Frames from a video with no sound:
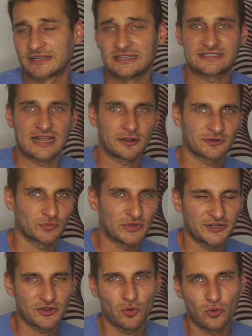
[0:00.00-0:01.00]
sounded
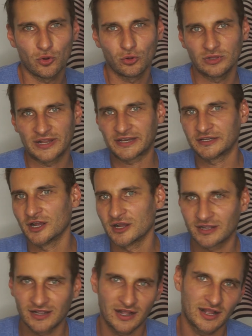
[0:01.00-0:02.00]
really cool, like a
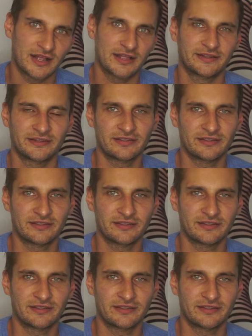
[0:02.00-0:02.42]
young guy.